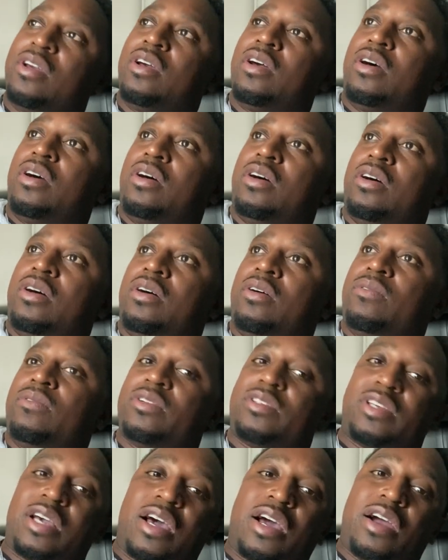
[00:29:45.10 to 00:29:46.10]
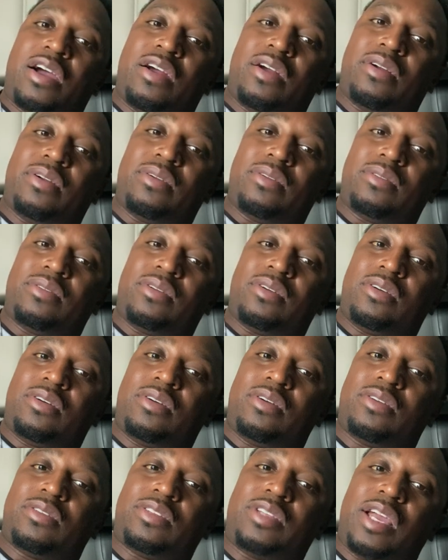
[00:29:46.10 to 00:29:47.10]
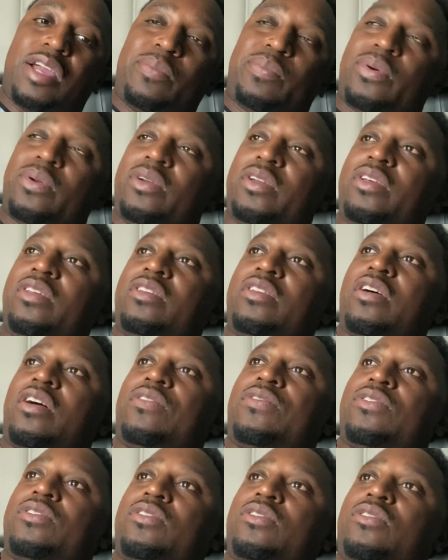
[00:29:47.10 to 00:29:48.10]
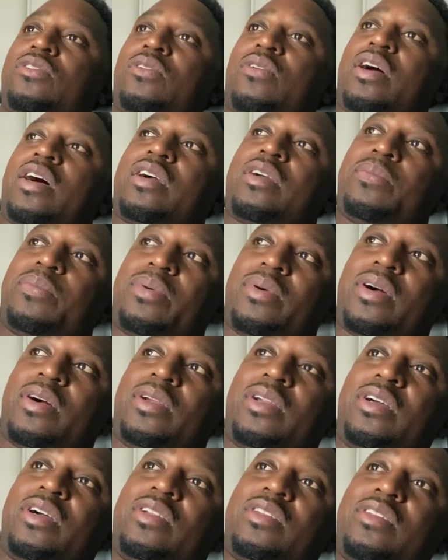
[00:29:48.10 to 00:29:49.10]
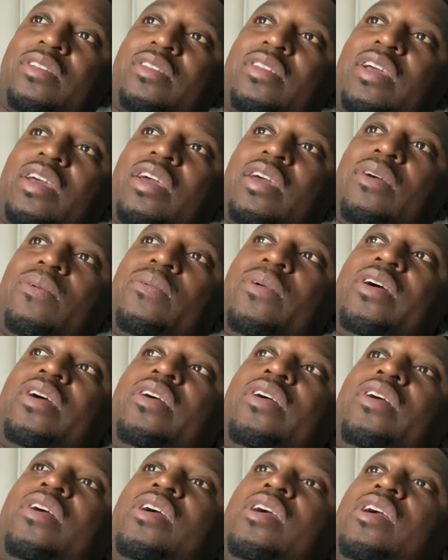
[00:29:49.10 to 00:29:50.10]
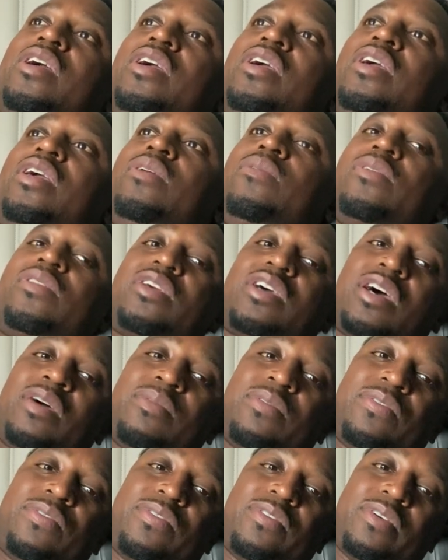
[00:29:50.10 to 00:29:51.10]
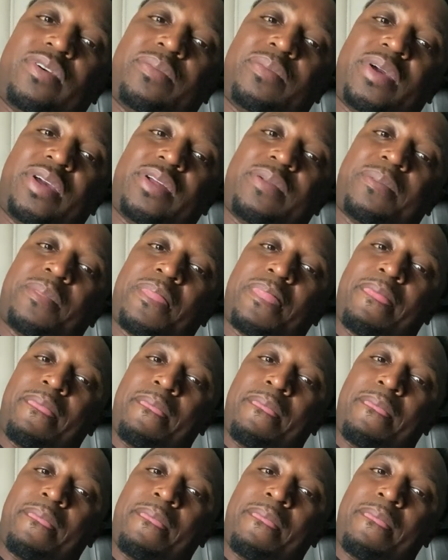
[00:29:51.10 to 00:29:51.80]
retired state police officer, so I can probably understand where he was coming from. And